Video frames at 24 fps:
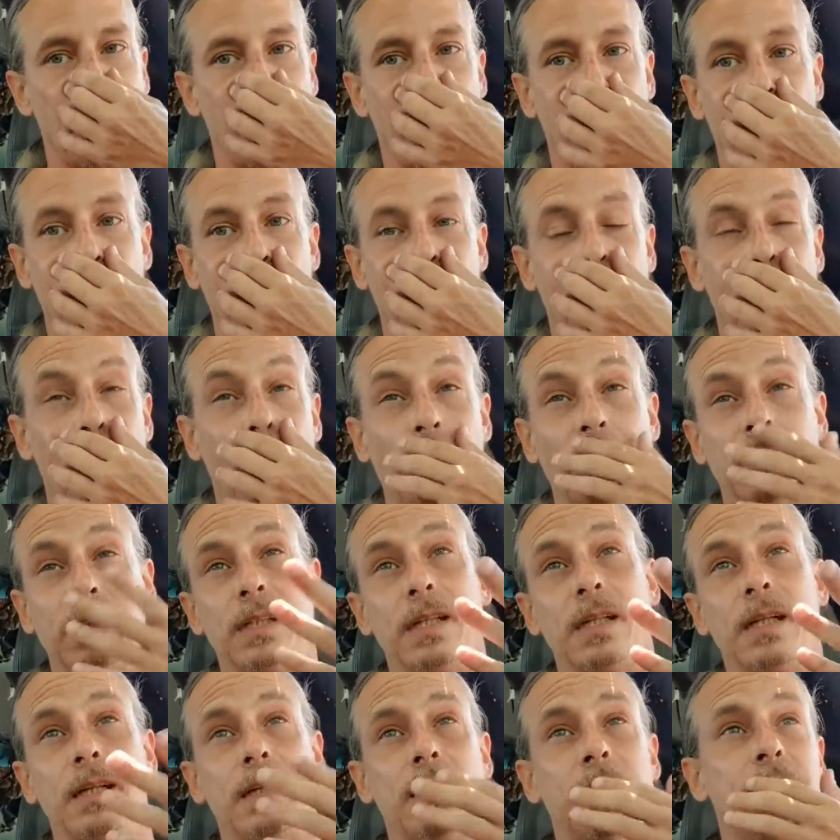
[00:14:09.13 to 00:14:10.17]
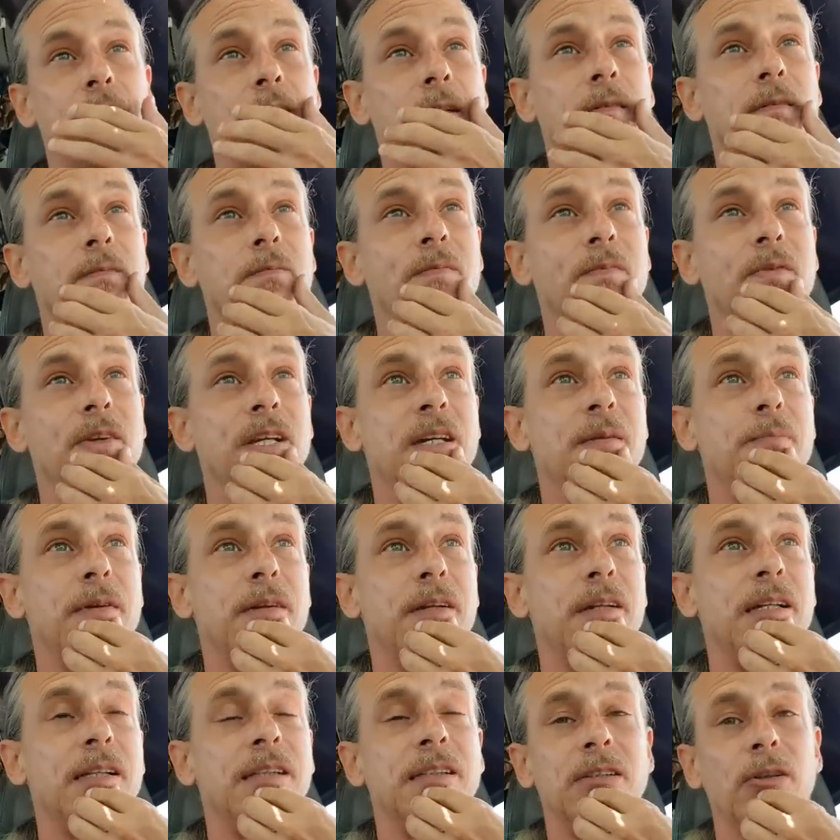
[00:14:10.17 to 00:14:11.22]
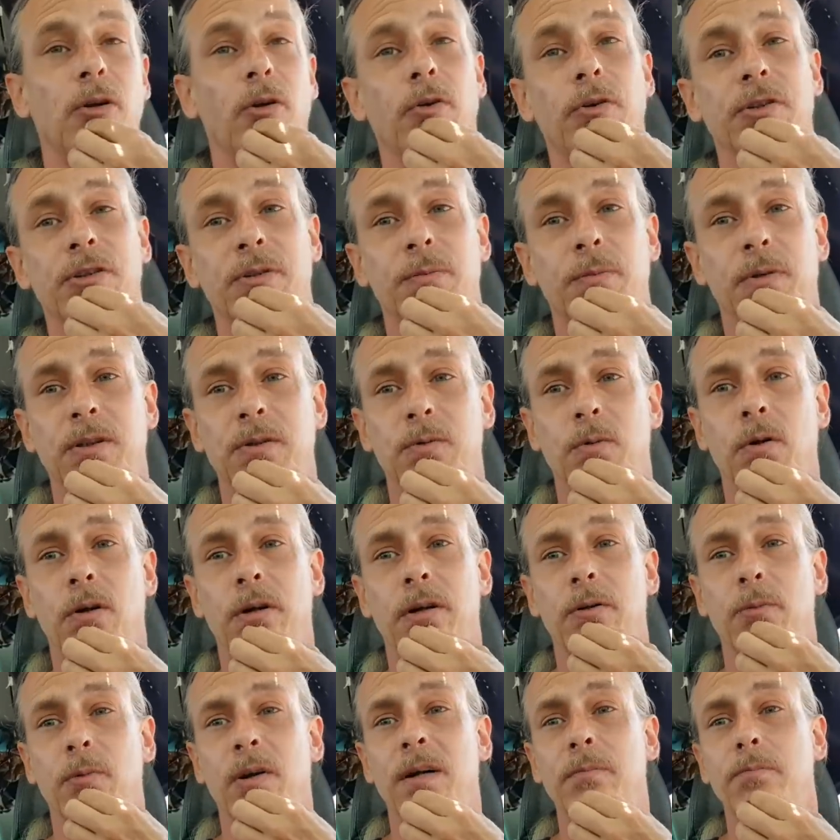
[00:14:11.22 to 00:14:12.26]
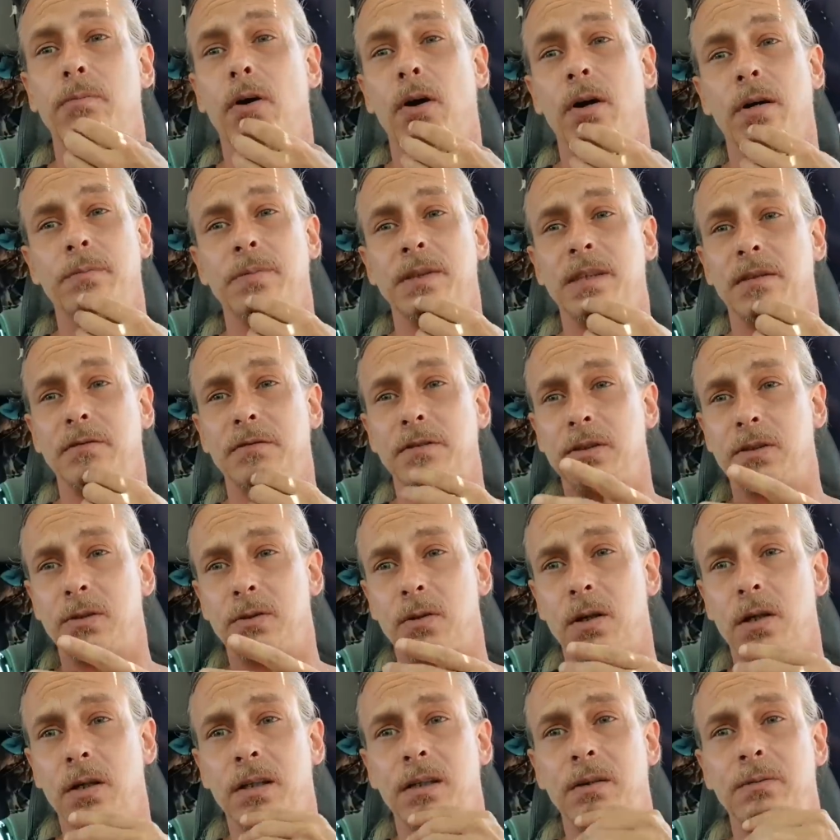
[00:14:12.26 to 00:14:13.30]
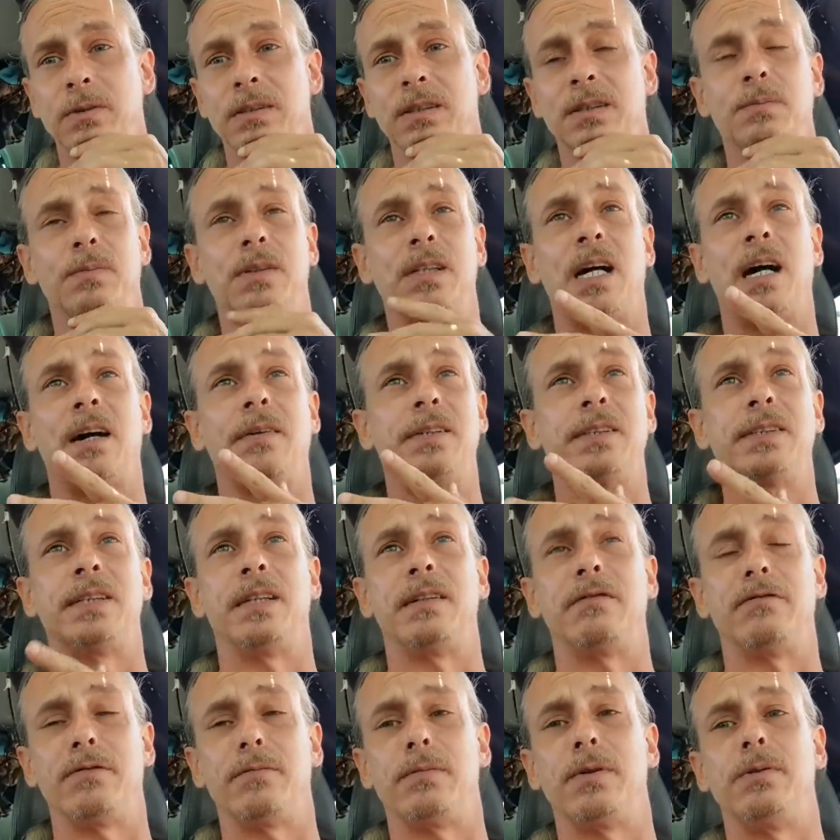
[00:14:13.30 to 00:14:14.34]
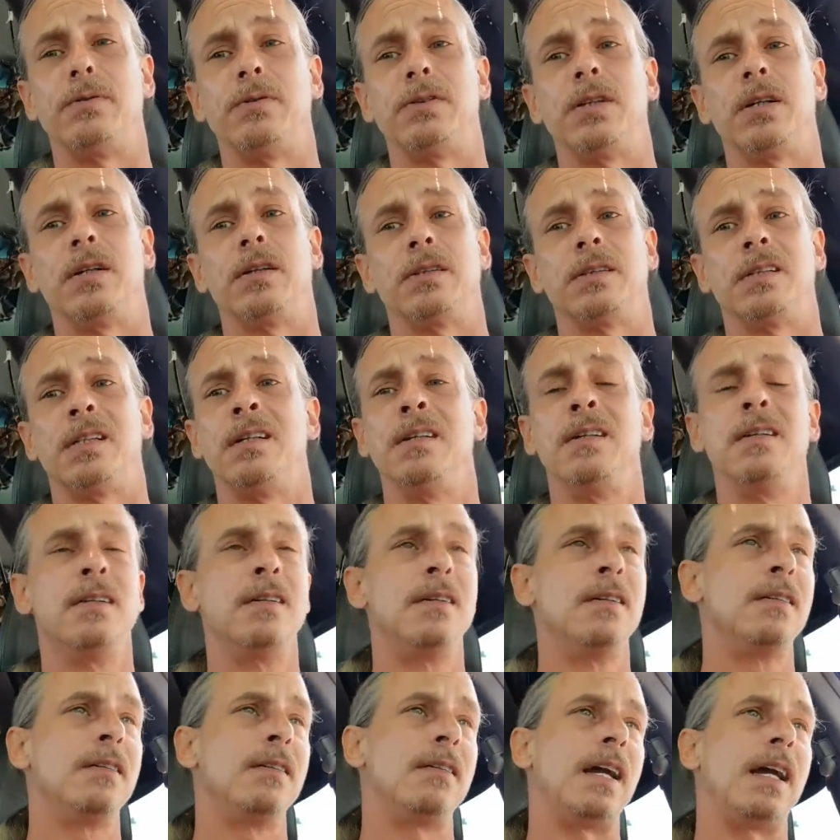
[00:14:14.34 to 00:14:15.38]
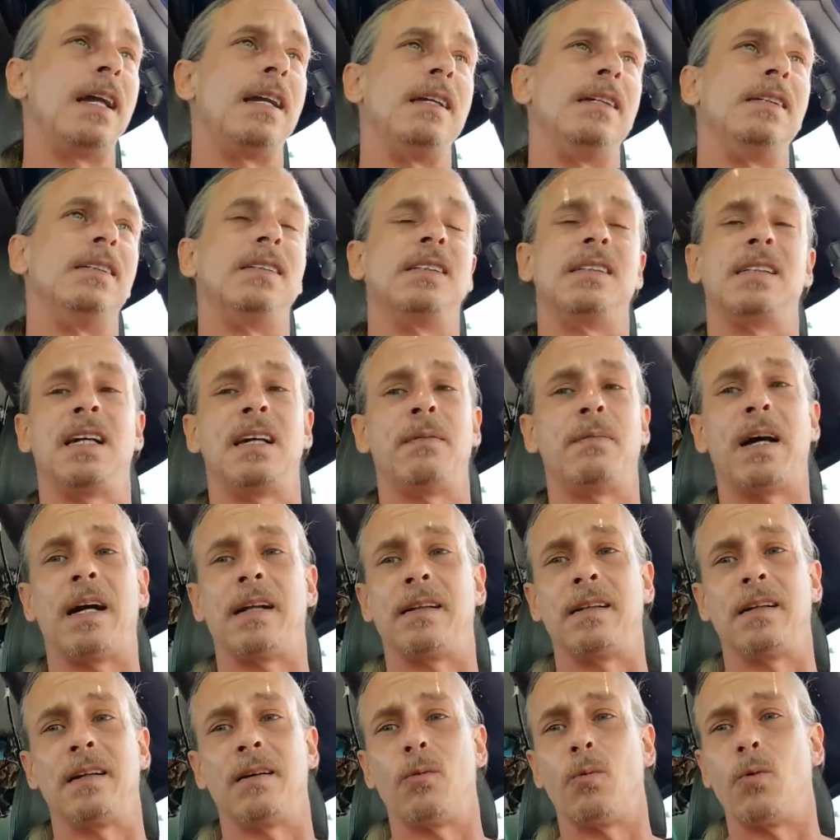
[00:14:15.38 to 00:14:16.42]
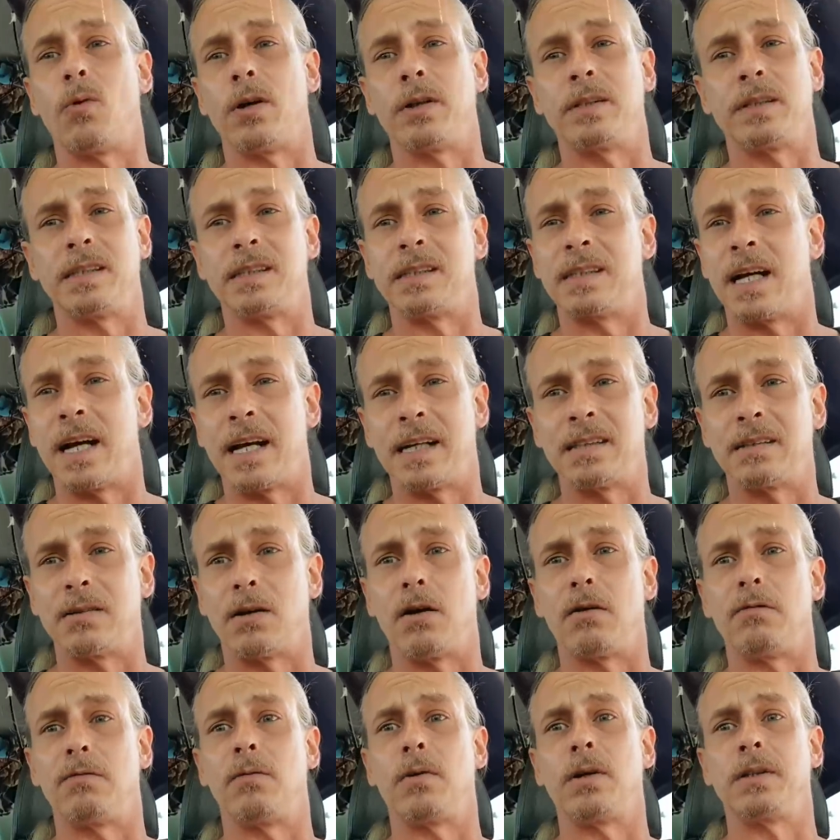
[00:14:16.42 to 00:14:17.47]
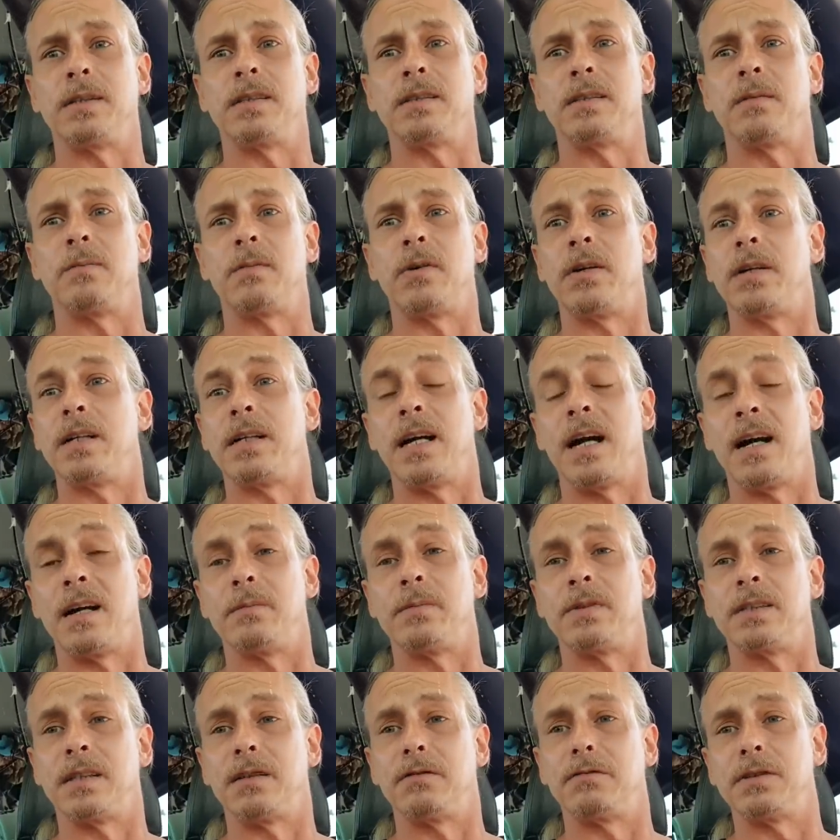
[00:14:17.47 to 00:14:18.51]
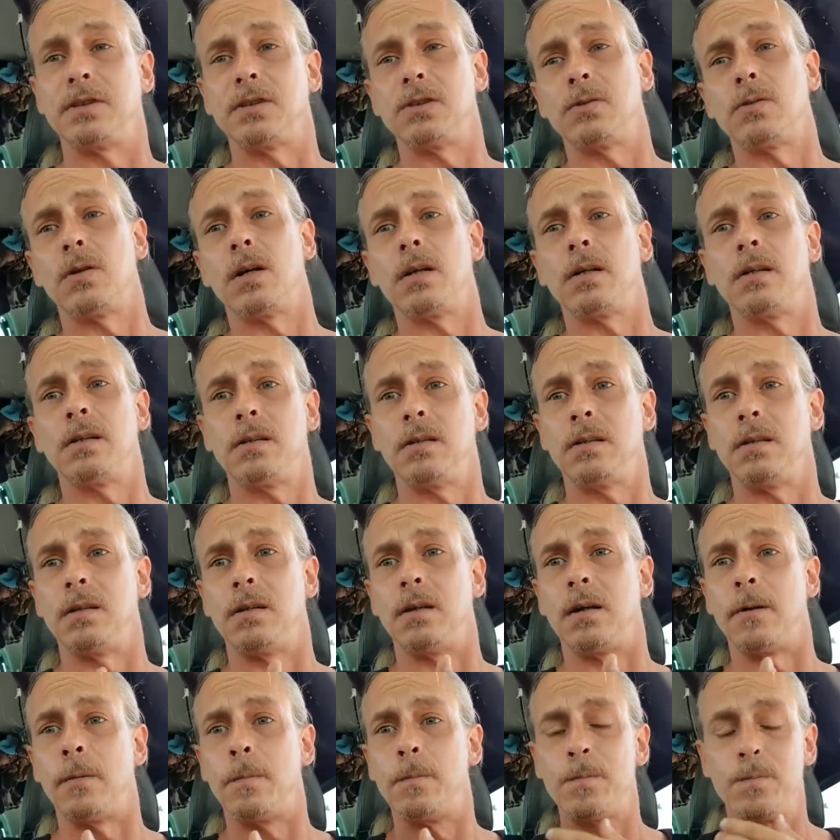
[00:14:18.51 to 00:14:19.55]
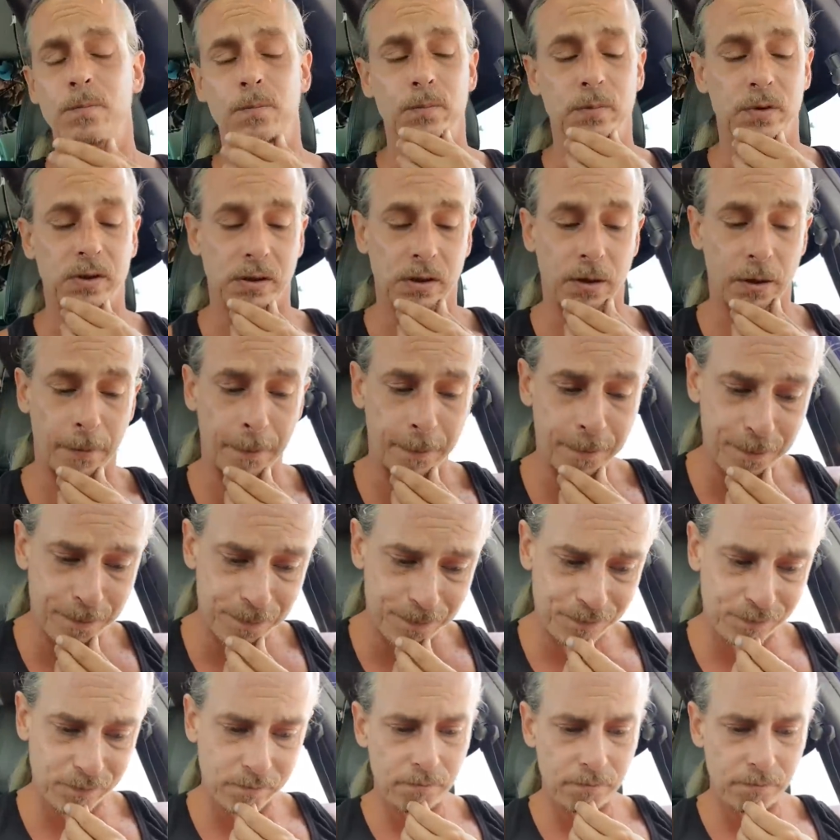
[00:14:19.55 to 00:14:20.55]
Um, one kid, he, he, he sold so much water, he went and bought himself a truck. He was some college kid from New Jersey. And he just came out there and worked his ass off one summer and got himself a truck, you know. So,